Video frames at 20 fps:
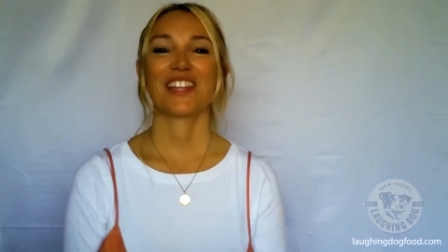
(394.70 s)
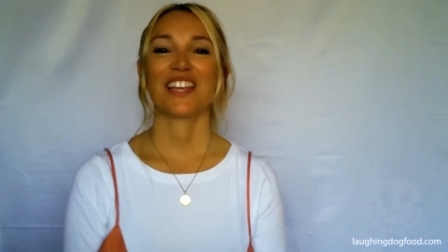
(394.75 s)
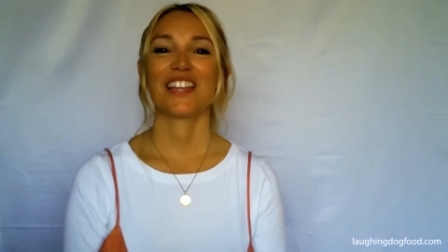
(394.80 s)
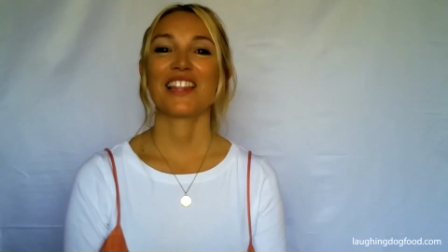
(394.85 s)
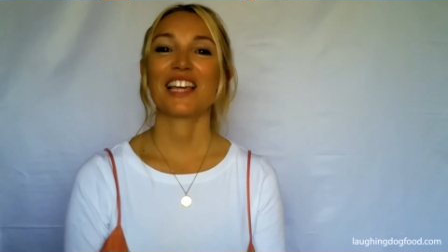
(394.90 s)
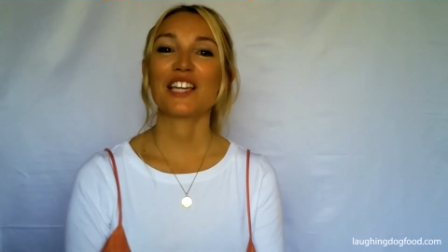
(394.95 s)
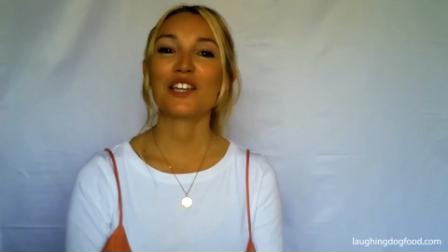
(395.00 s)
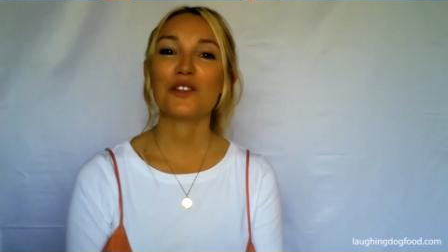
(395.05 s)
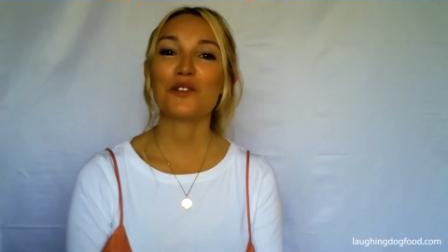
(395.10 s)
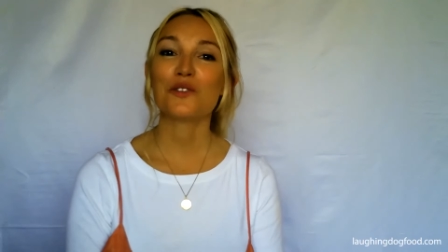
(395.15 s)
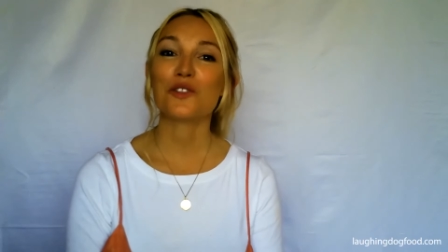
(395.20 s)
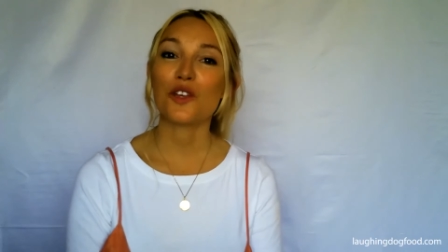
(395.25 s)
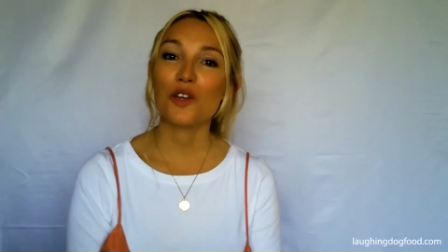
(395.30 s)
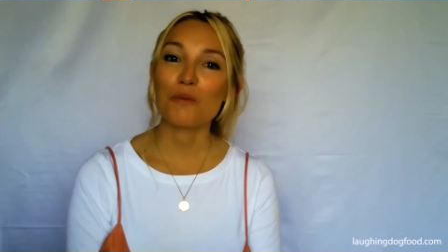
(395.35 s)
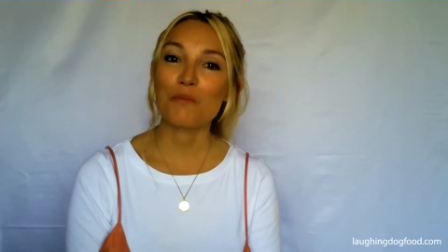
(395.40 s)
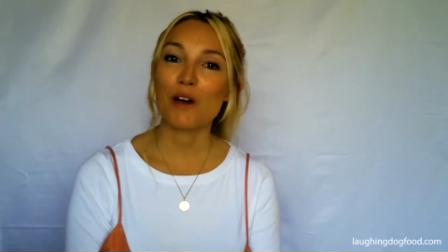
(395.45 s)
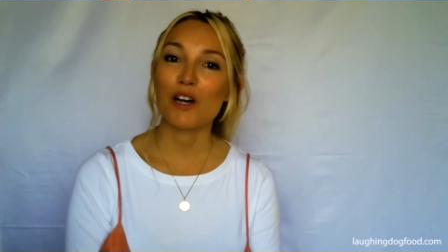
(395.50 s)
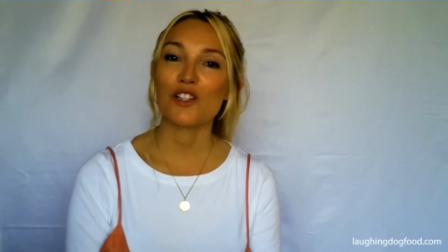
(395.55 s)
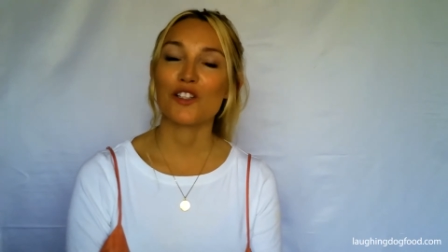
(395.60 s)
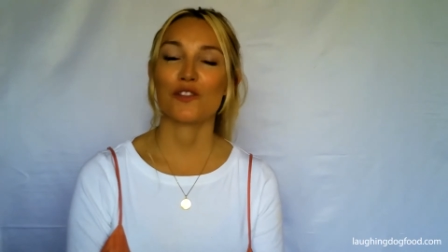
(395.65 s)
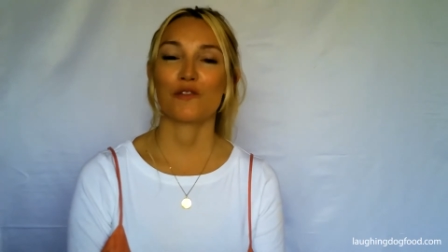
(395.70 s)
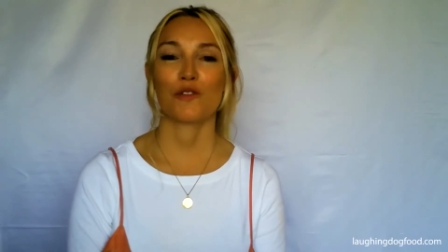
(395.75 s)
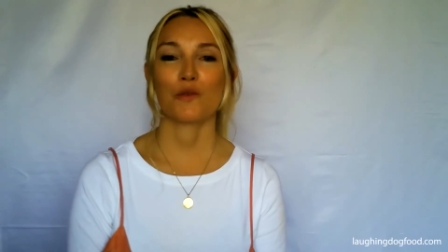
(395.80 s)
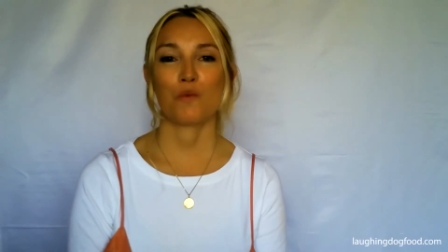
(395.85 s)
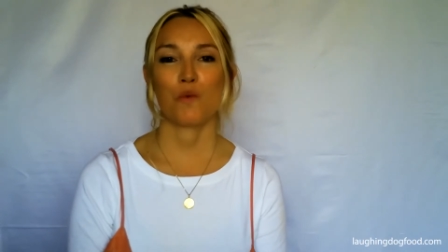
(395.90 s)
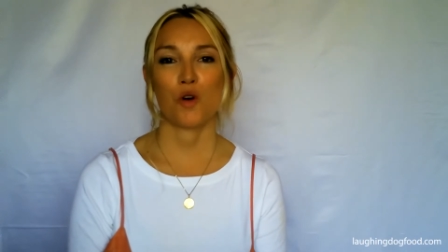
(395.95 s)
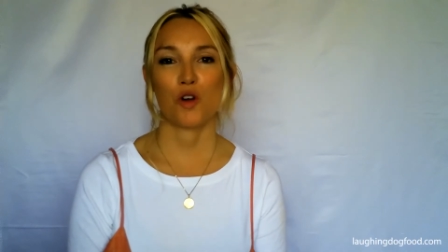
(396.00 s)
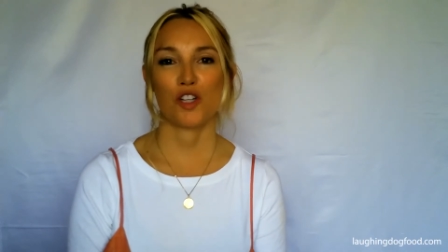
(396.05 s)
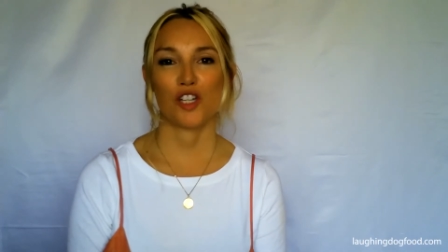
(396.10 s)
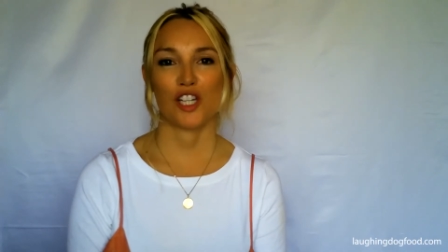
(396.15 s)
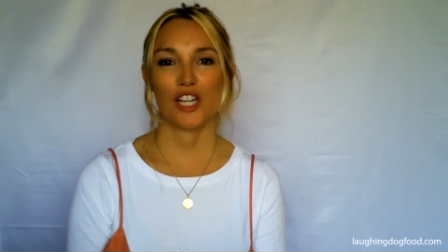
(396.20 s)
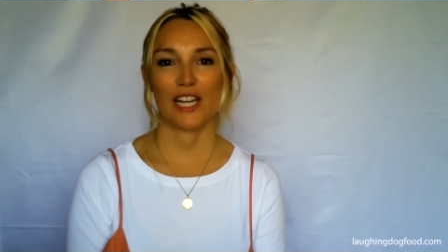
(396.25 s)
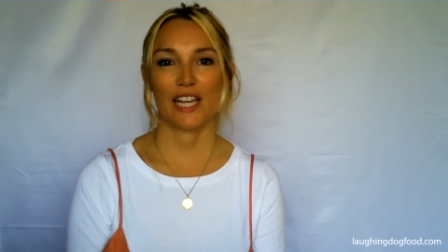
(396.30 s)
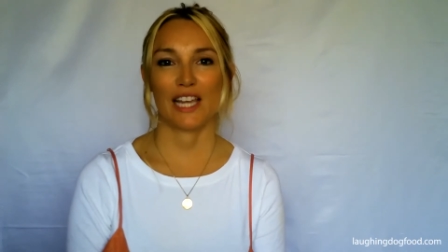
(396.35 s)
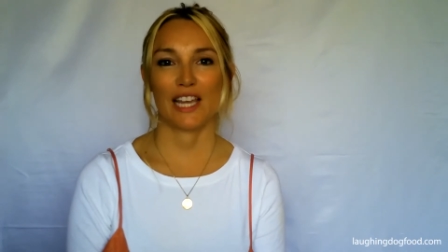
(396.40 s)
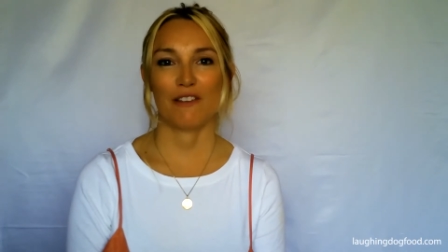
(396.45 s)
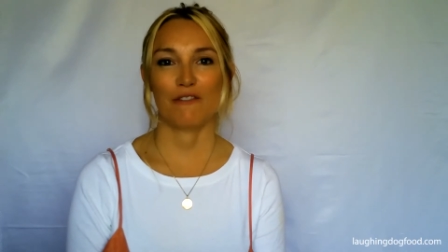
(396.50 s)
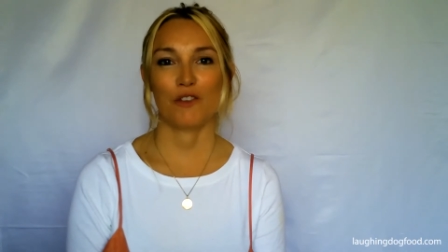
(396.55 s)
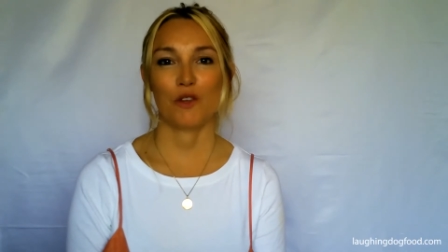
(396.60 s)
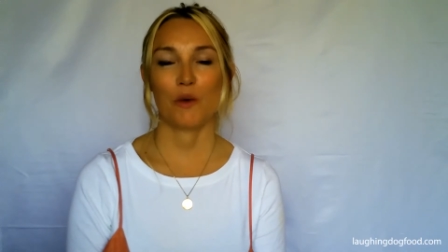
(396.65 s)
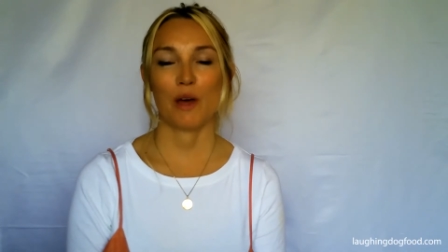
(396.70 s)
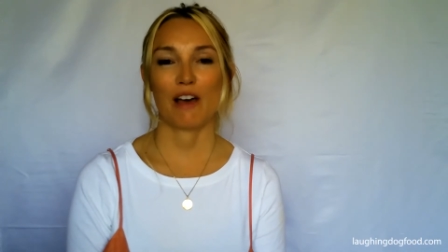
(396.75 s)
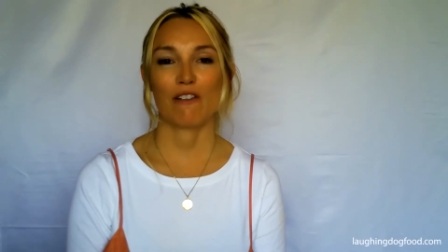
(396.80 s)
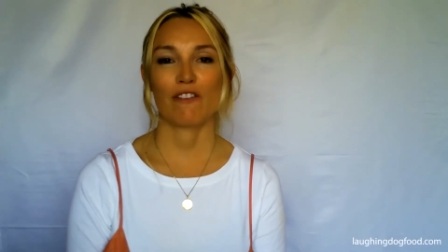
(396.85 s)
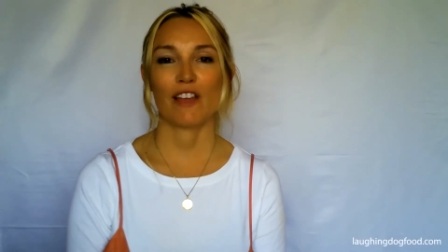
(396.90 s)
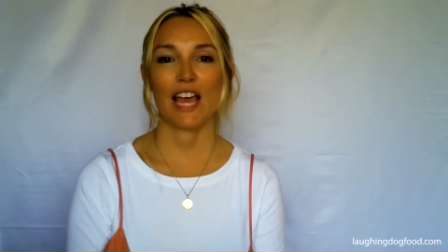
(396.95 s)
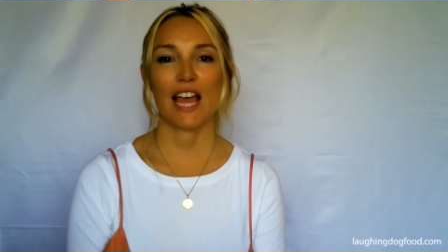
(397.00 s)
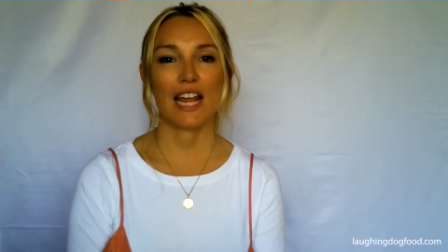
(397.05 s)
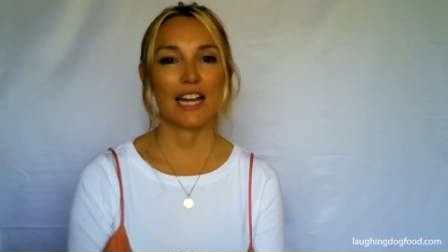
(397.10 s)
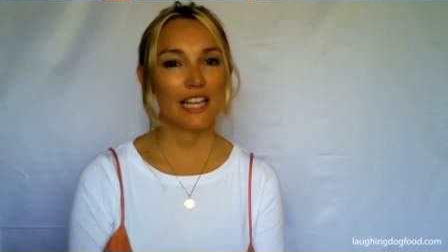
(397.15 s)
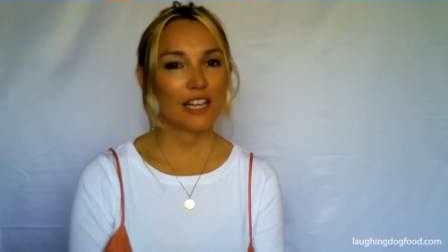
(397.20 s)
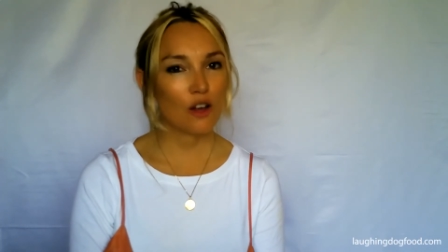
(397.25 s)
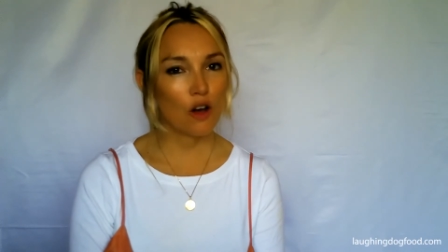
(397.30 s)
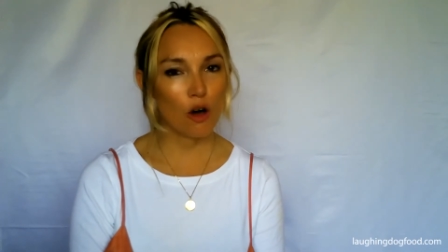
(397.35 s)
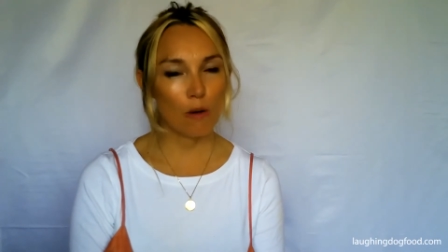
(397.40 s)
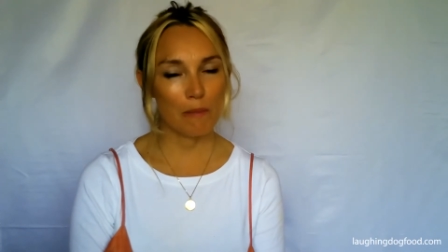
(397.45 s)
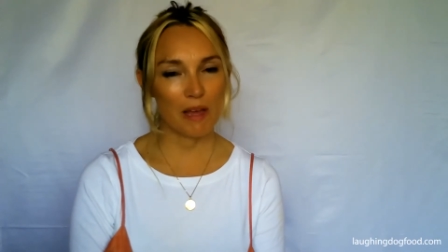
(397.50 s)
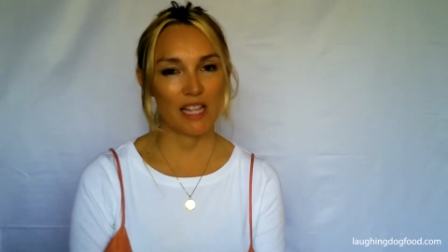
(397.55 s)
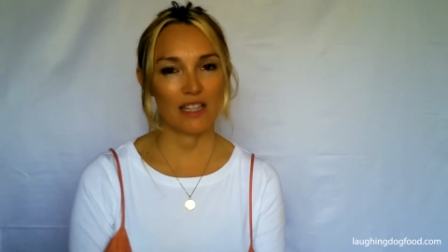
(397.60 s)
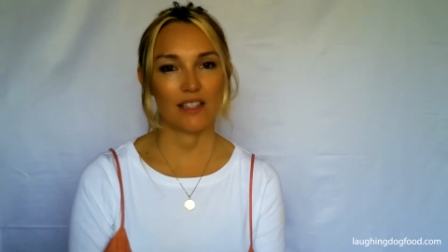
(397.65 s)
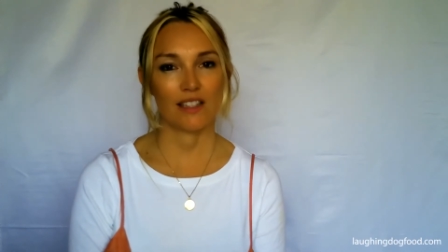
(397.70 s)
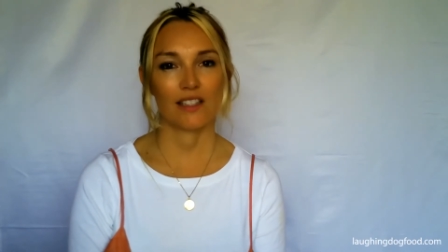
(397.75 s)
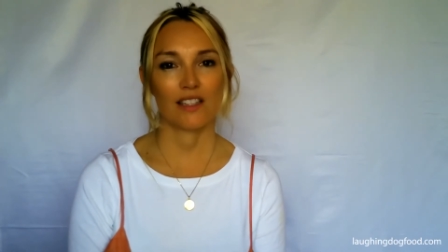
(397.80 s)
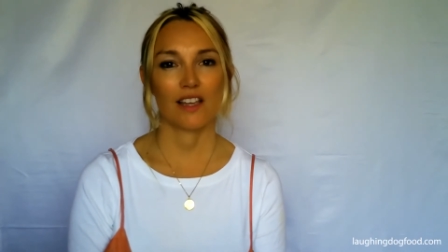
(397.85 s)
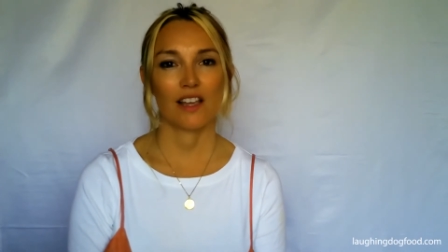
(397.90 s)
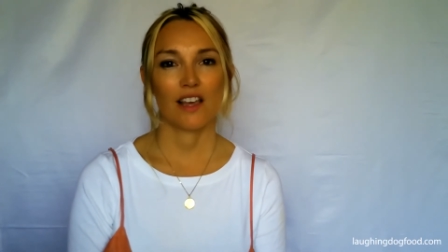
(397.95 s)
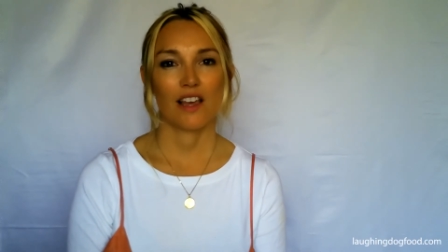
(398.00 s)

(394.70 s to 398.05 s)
Thank you so much for watching. If you have any comments